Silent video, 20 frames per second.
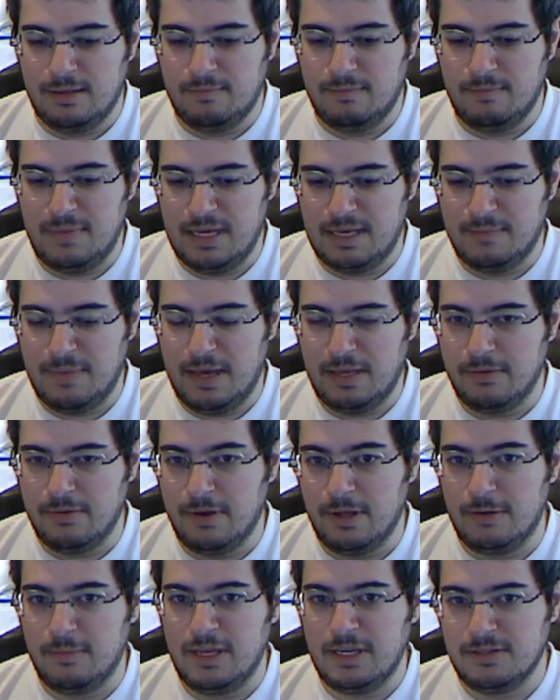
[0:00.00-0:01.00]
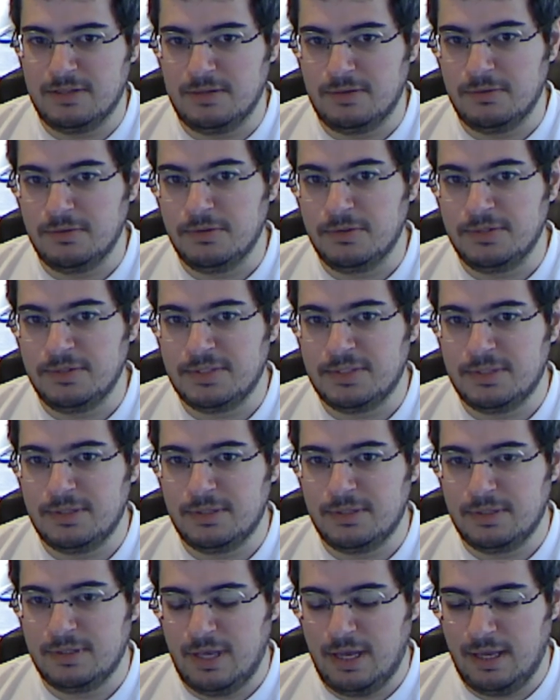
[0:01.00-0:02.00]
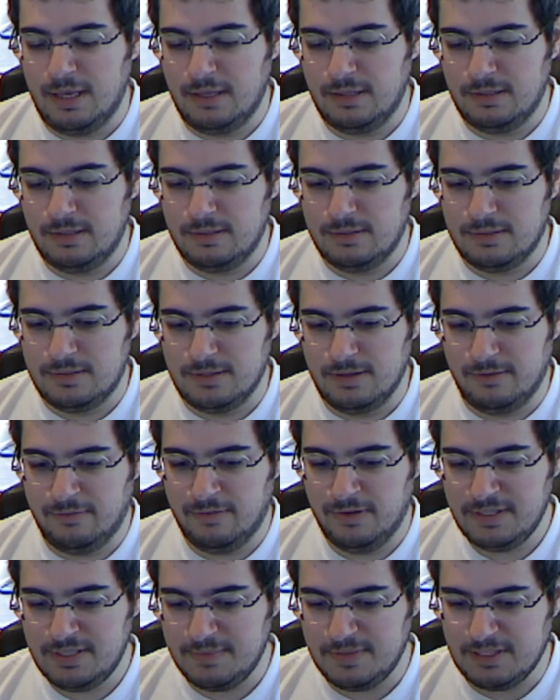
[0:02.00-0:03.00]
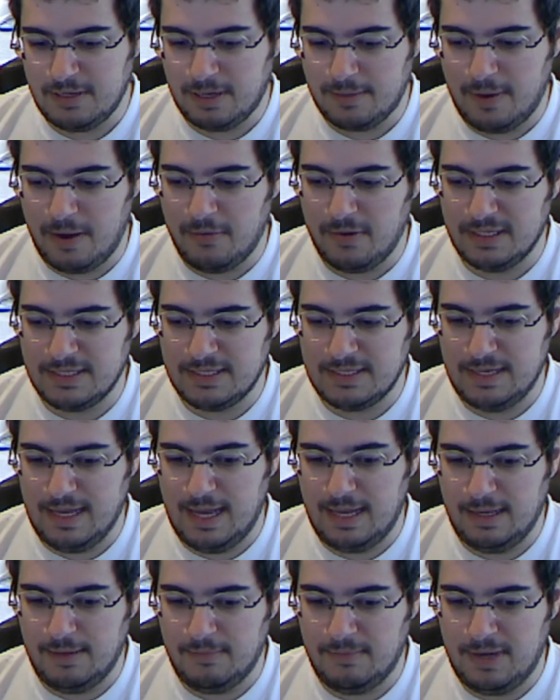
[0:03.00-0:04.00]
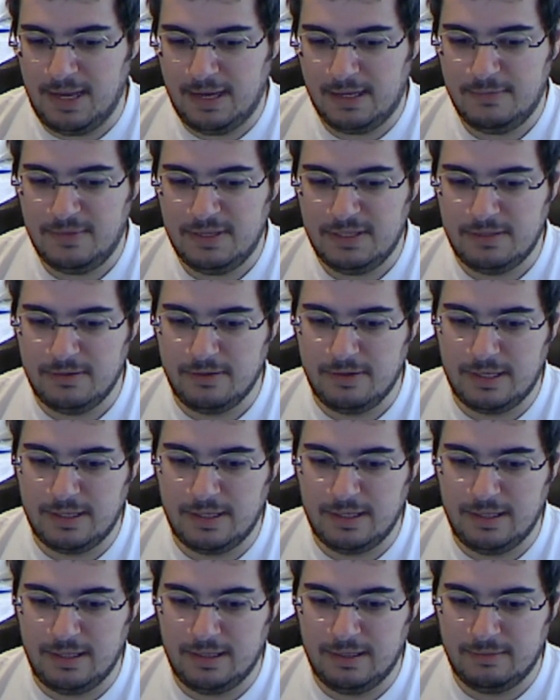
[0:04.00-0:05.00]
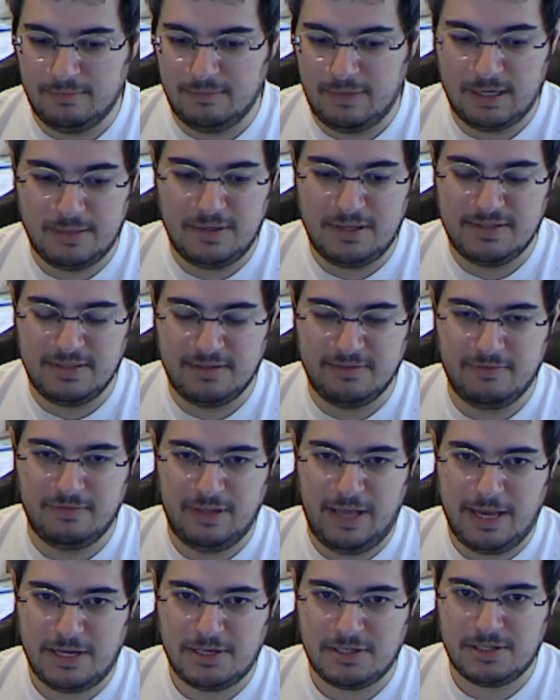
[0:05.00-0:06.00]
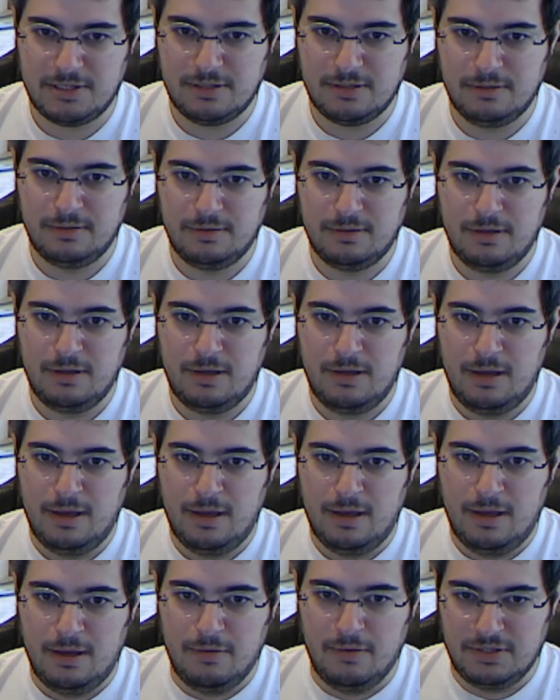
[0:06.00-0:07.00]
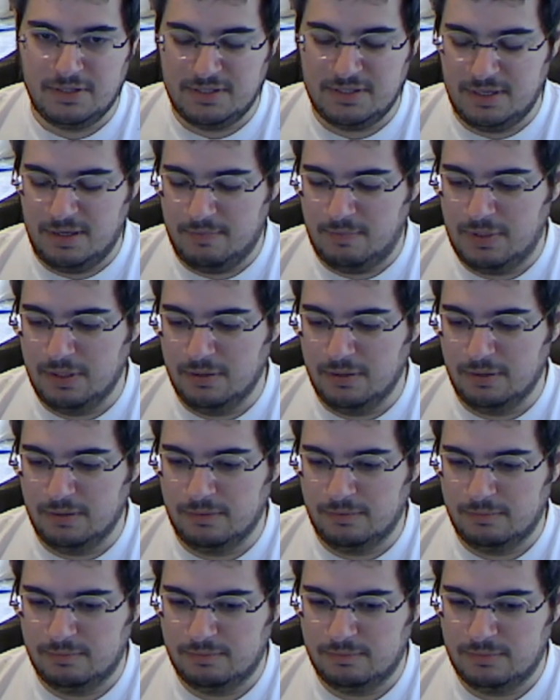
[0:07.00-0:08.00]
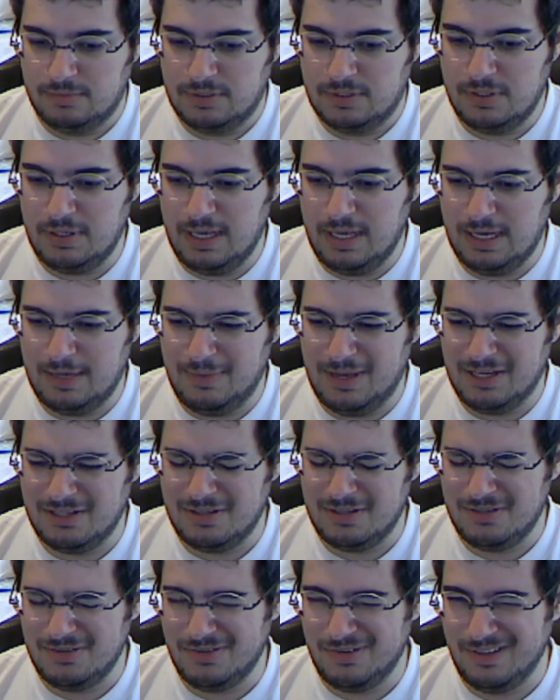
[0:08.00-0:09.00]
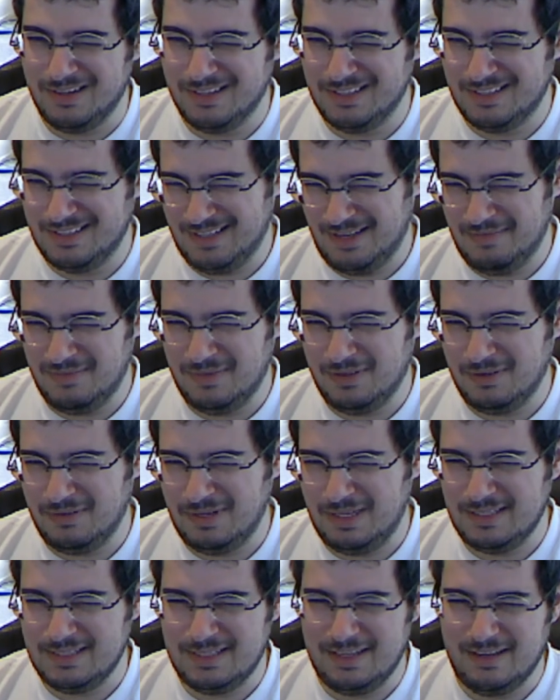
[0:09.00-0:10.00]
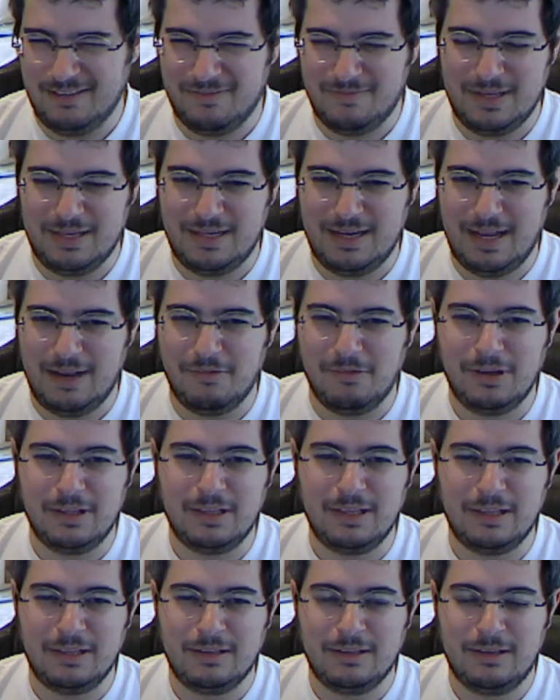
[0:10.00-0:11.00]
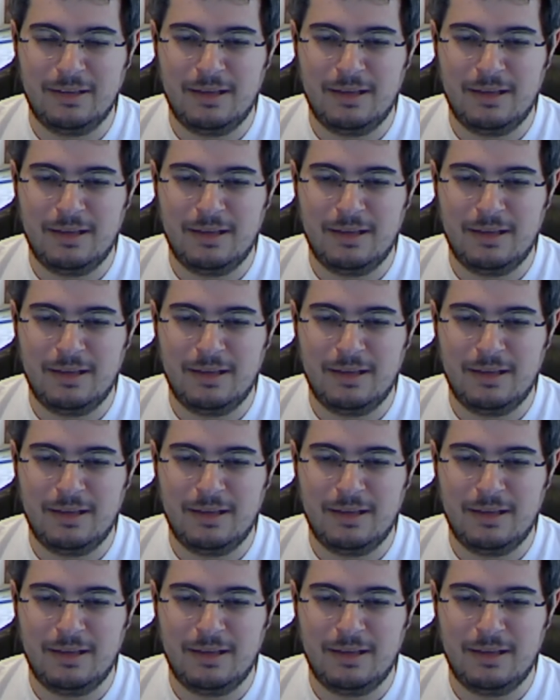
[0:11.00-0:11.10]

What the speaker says: make my new animation tools. So first let me talk about what it's not. I'm not going to be doing, I'm not going to be using Flash, which is a pure 2D animation tool. There's some 3D stuff, but not really.